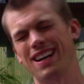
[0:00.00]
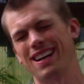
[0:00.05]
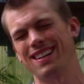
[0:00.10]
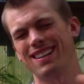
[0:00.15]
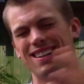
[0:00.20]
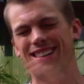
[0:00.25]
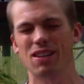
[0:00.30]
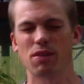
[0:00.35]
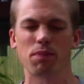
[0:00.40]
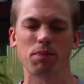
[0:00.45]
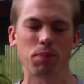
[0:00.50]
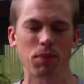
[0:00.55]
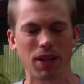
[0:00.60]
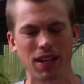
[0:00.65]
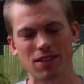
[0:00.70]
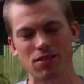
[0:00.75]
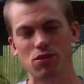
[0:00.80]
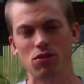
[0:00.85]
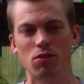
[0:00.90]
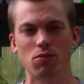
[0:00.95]
Uh,
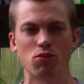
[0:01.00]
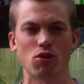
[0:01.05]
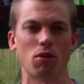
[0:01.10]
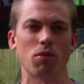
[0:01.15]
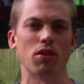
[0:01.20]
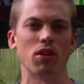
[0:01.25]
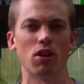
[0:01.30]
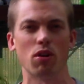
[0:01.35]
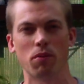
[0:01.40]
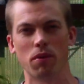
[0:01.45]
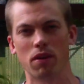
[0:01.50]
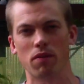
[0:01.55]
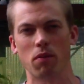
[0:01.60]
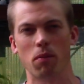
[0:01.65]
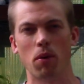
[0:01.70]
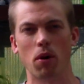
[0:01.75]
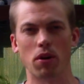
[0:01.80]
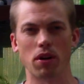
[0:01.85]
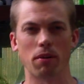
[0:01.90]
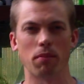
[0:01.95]
plants do absorb a little bit
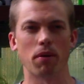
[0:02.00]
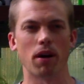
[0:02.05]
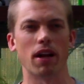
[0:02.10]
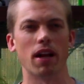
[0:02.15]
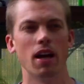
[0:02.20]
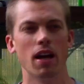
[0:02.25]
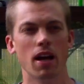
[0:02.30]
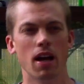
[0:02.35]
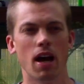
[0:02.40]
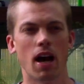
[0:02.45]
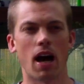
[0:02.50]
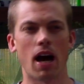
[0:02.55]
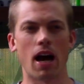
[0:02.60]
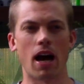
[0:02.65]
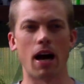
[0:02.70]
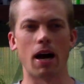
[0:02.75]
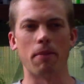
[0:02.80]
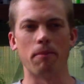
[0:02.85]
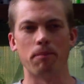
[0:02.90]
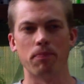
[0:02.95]
of ammonia, but
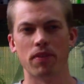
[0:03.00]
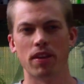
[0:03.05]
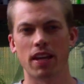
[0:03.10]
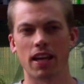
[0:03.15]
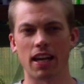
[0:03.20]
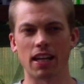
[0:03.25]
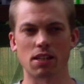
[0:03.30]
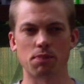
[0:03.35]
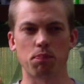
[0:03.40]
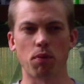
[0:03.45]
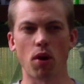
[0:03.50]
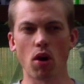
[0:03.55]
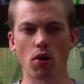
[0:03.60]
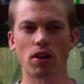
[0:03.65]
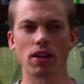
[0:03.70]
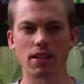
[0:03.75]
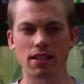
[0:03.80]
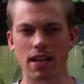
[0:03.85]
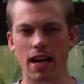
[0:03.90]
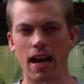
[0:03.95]
um, it's
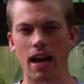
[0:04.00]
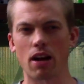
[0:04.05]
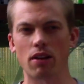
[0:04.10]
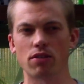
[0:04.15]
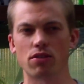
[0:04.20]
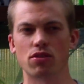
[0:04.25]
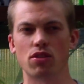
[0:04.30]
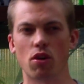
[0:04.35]
broken down.